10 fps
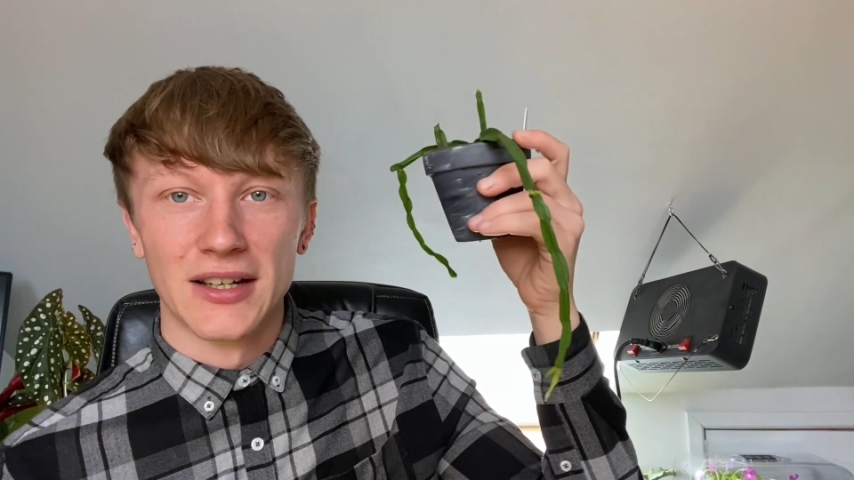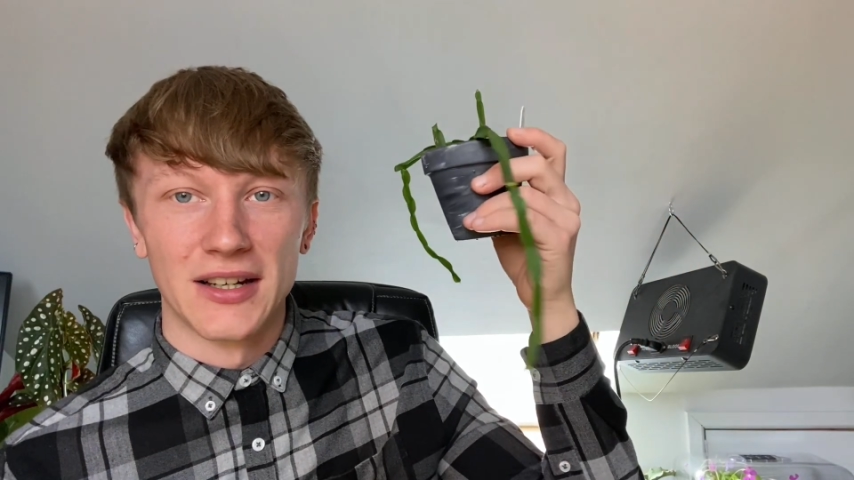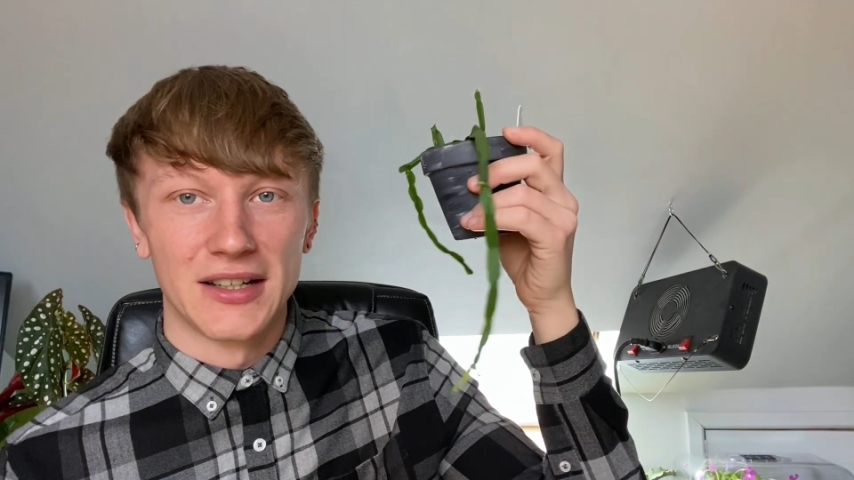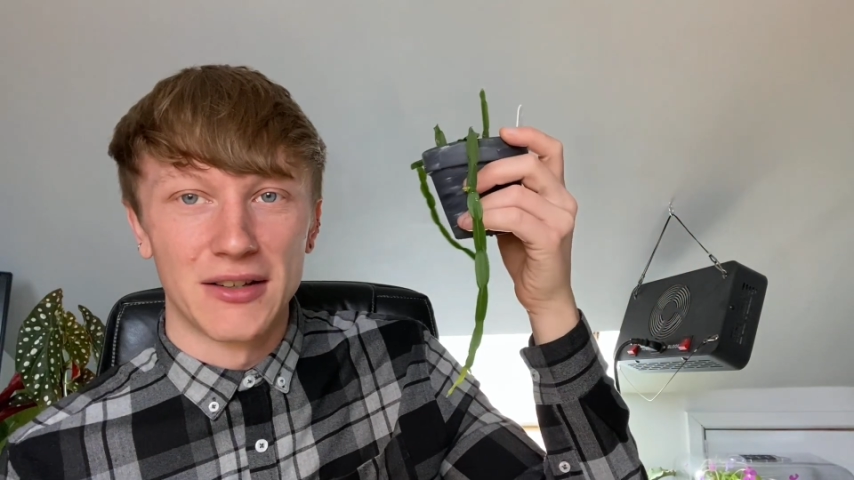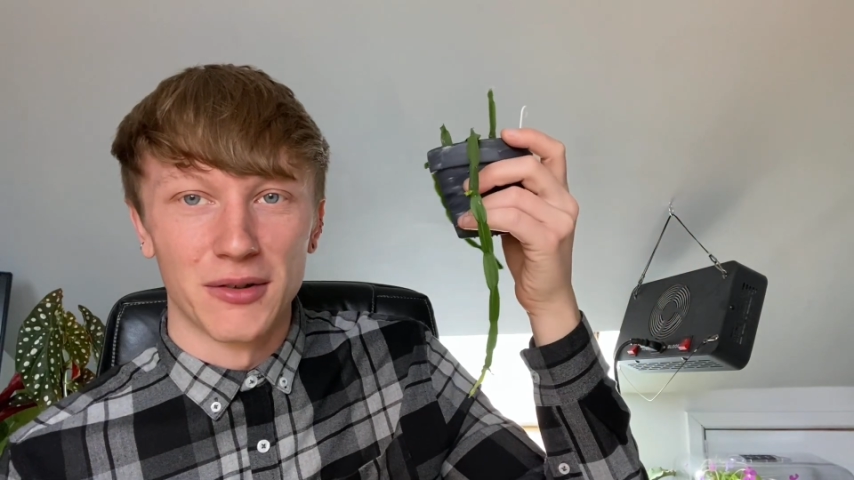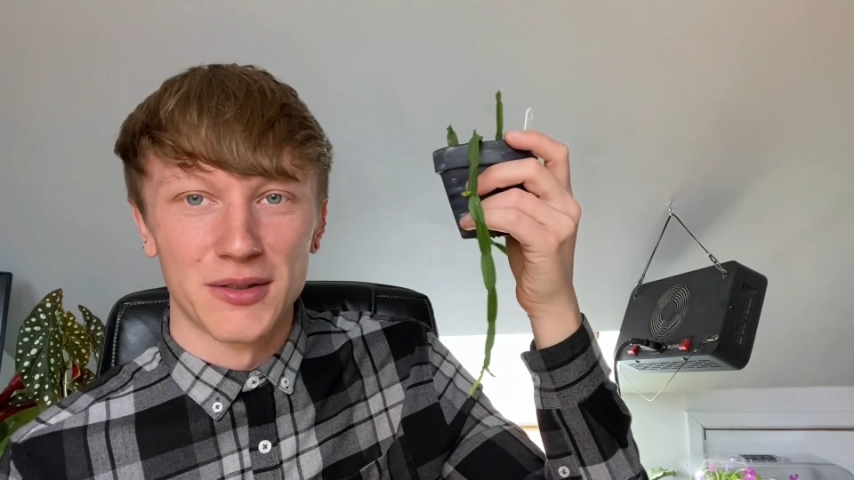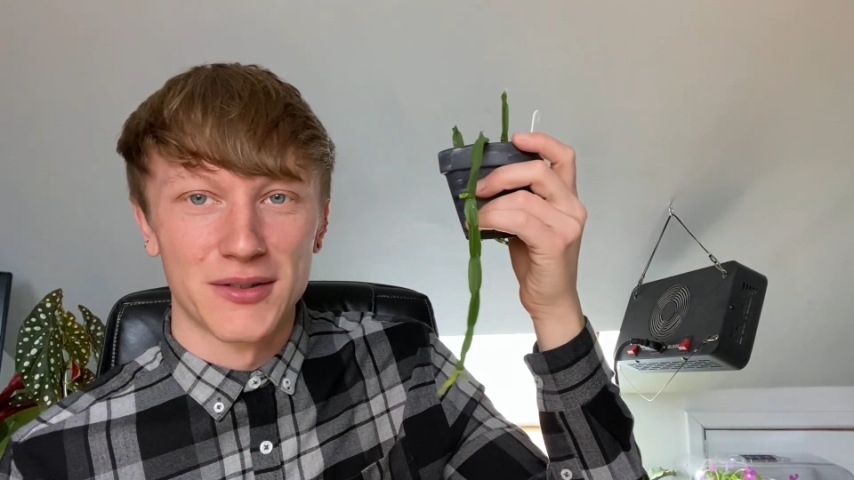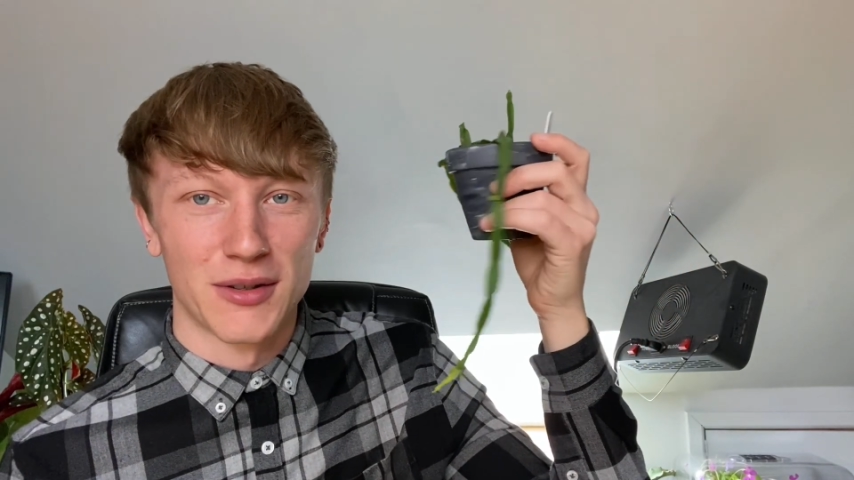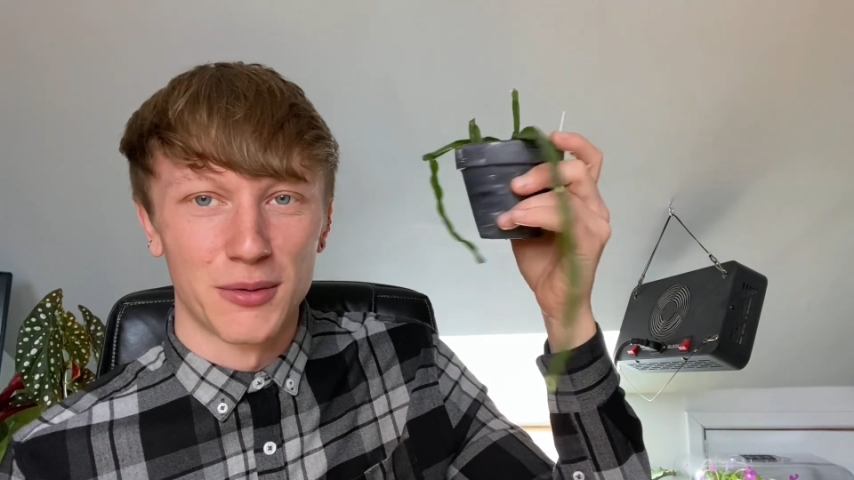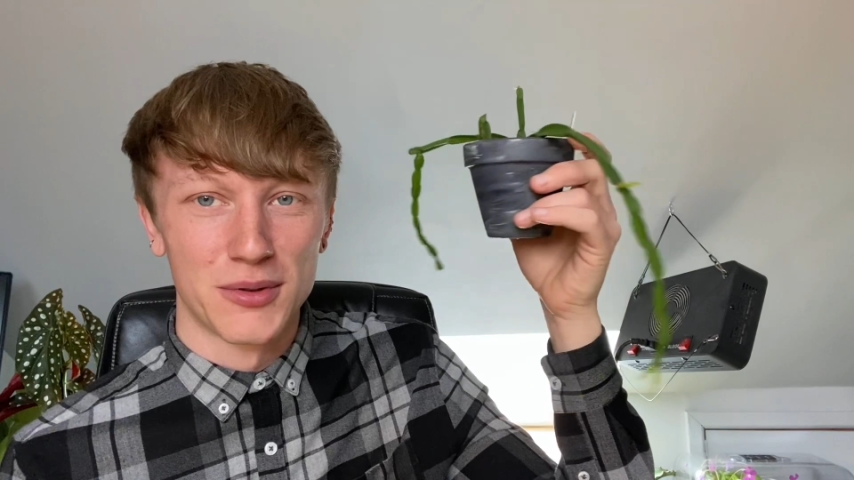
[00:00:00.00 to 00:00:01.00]
And he looks
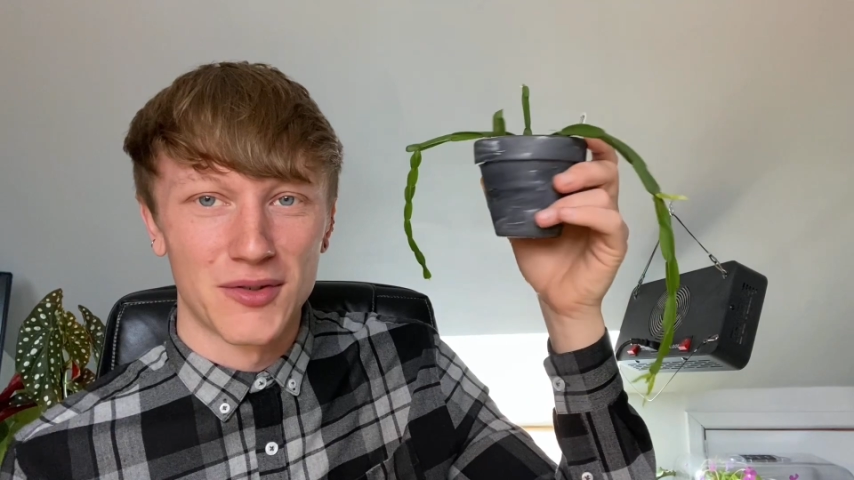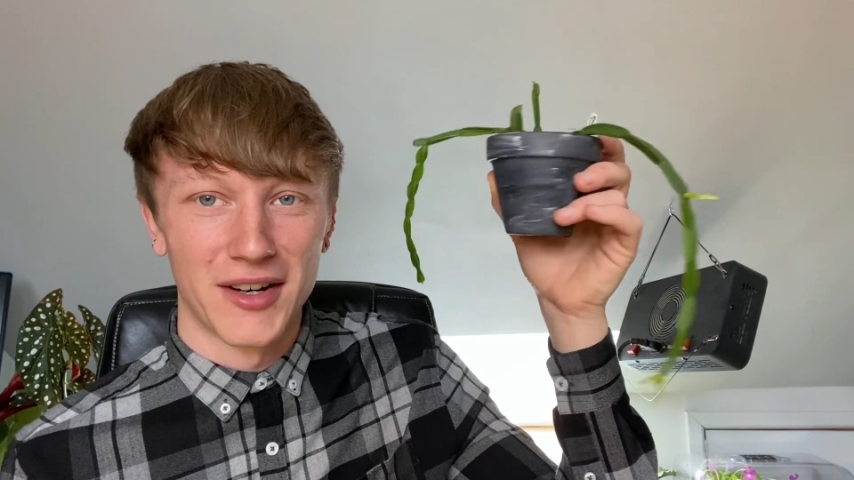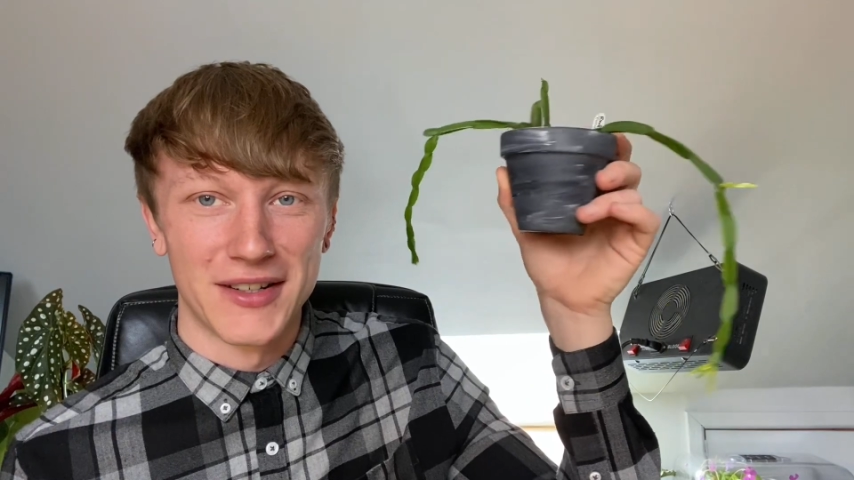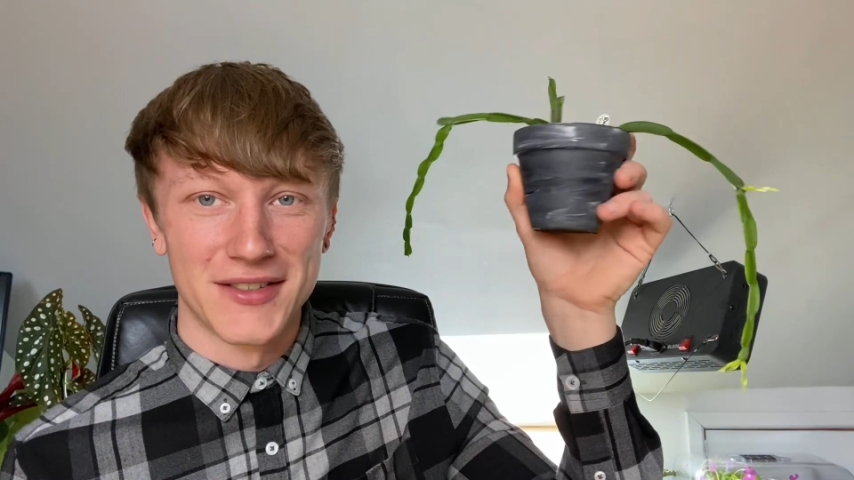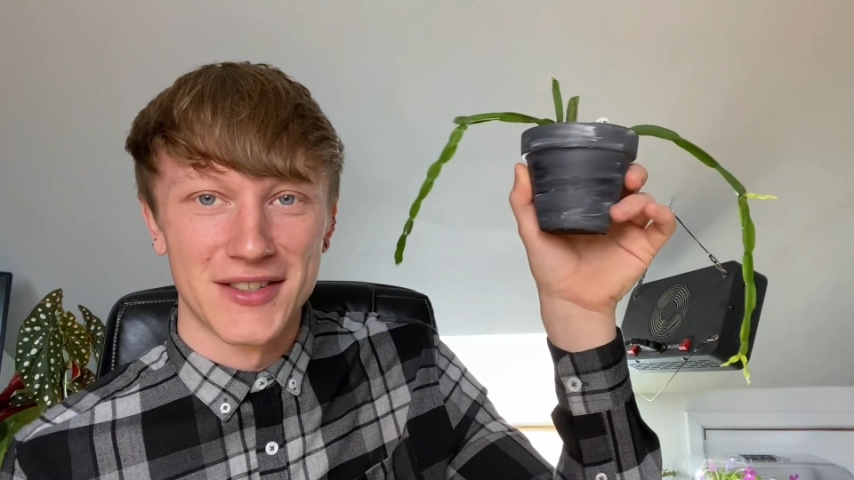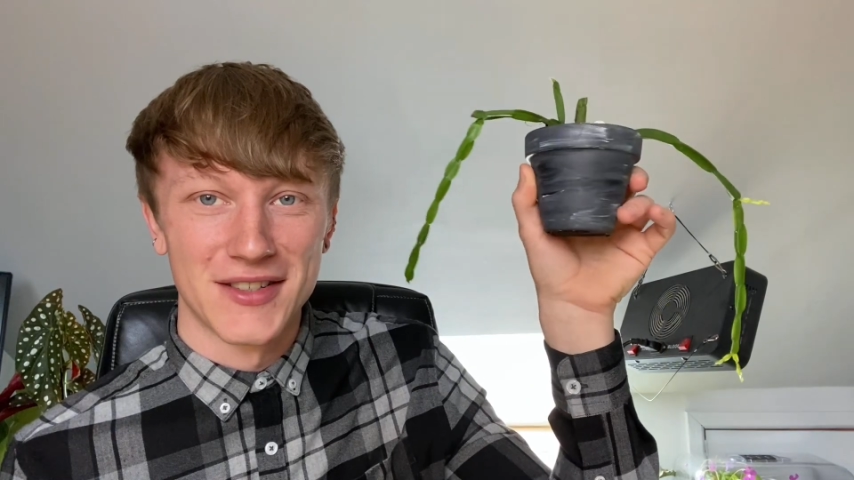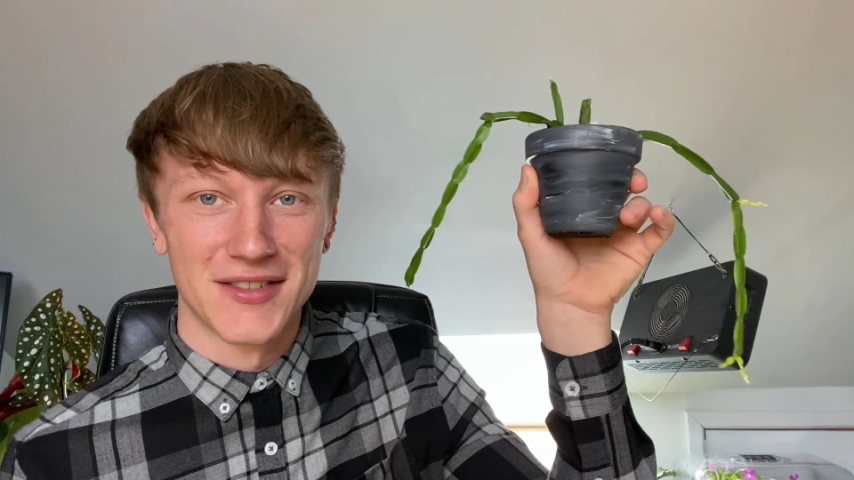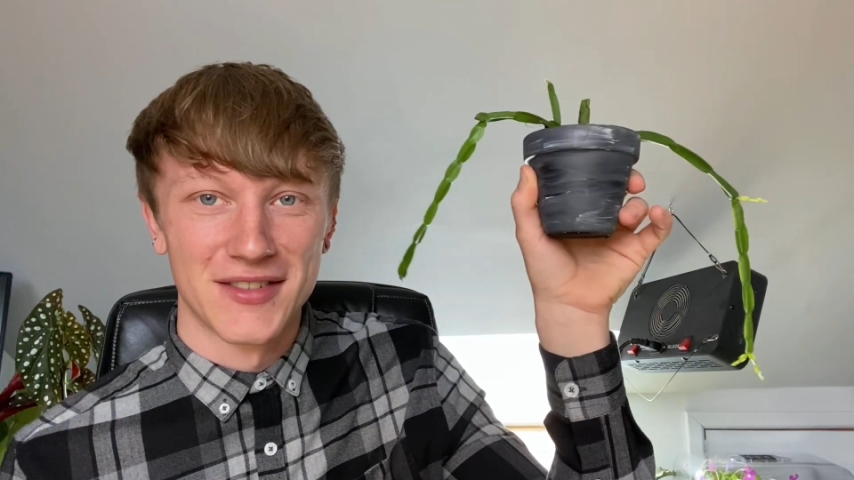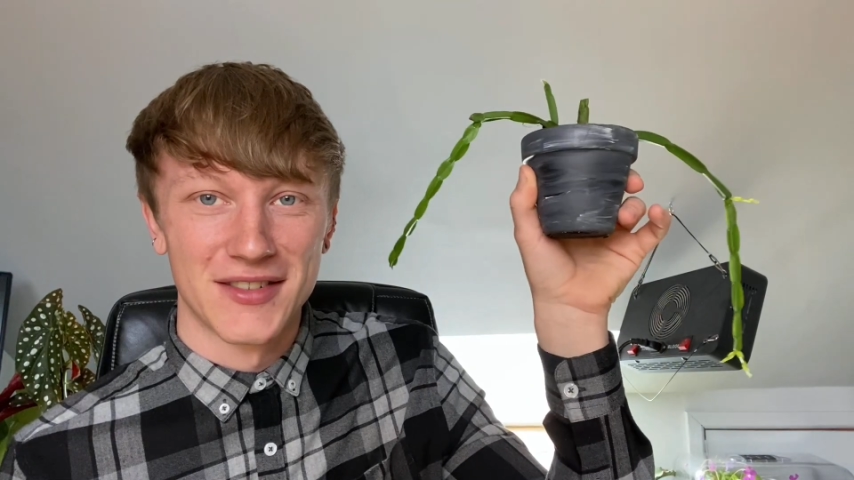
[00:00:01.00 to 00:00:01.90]
so strange.